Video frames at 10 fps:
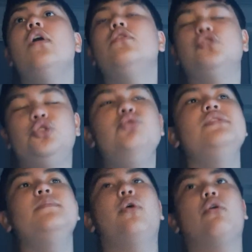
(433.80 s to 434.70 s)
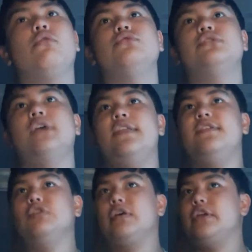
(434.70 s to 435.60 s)
choosing parts, and
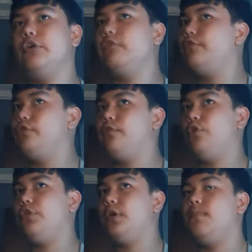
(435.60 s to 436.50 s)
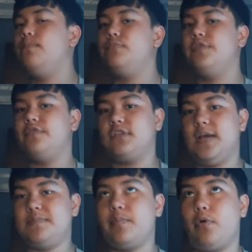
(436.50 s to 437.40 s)
it's like an overview of all the different
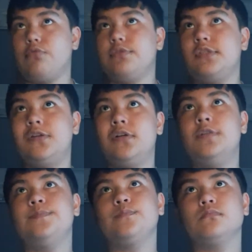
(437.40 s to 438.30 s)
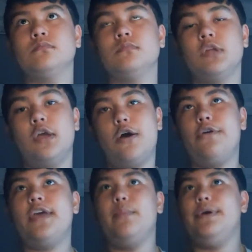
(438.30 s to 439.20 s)
types of parts. Cloud
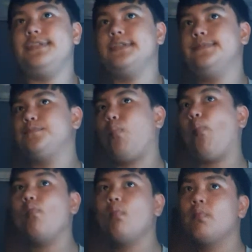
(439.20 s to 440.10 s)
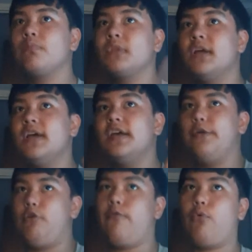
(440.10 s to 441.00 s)
gateways.
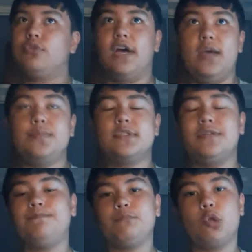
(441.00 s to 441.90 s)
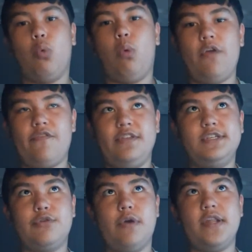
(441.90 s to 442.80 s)
There are 4 types: Wi-Fi
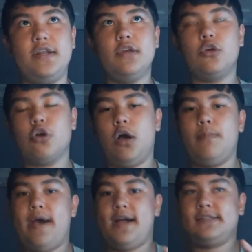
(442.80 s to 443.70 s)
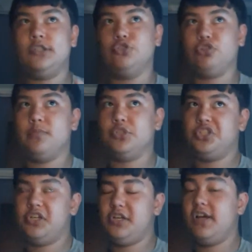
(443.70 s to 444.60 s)
integrated, compact, Dream
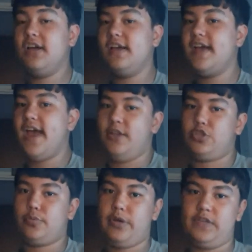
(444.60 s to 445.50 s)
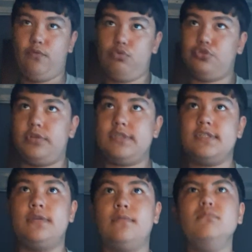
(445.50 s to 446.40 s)
Machine, and Enterprise Fortress.